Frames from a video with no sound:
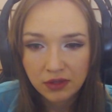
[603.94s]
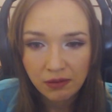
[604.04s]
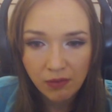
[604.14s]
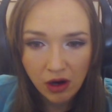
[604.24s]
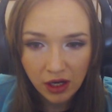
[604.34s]

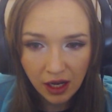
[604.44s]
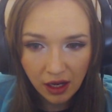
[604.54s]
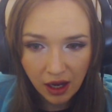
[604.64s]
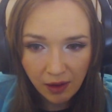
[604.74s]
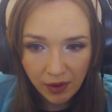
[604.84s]
They mark
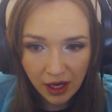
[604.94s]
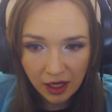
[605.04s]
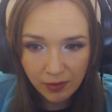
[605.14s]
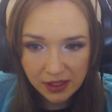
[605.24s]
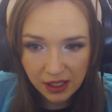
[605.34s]

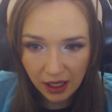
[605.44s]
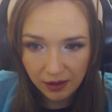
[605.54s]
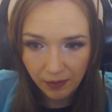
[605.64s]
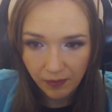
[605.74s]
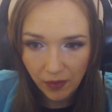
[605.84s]
enemies hit.
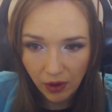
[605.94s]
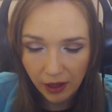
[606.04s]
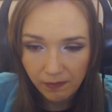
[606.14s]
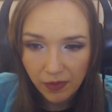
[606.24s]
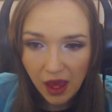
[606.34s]

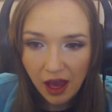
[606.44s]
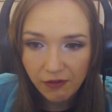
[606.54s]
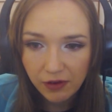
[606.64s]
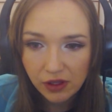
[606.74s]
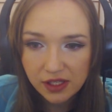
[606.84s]
Okay.
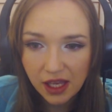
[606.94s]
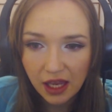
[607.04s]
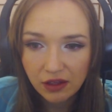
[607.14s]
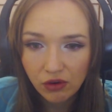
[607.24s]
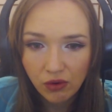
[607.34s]
Aphelios
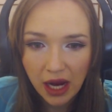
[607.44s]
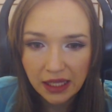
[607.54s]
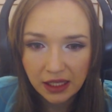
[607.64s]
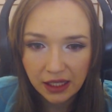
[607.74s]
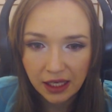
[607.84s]
can
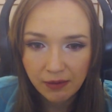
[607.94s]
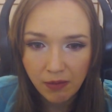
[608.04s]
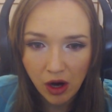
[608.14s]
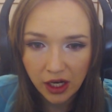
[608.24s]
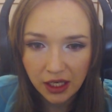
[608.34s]
right-click
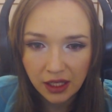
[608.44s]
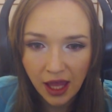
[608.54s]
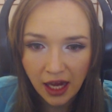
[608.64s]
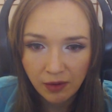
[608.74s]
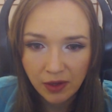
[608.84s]
marked
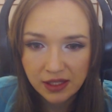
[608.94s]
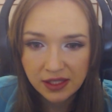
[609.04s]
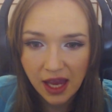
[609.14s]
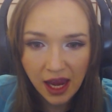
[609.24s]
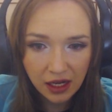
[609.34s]

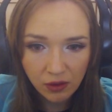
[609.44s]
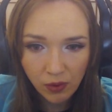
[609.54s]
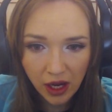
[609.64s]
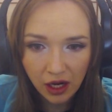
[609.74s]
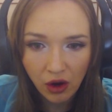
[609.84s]
enemies
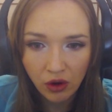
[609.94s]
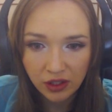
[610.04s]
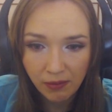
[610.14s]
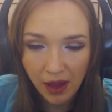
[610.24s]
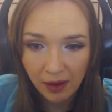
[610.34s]
anywhere
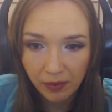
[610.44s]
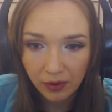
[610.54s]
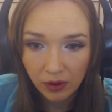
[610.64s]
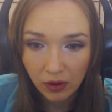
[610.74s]
on the map.